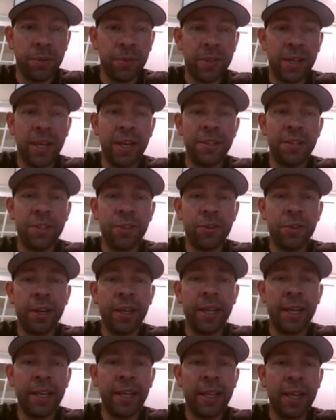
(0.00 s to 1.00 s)
sides and try
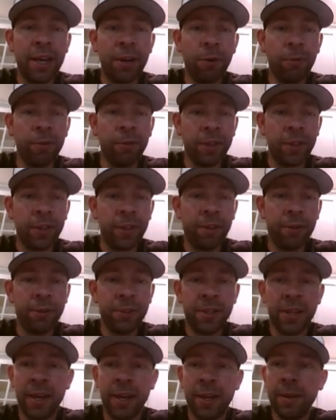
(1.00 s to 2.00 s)
to get that over to the other
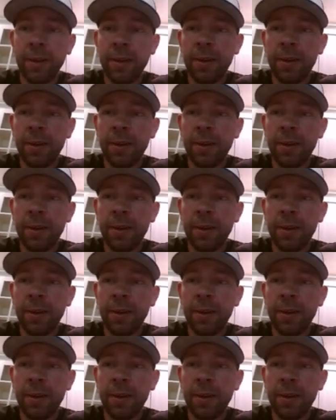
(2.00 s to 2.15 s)
side.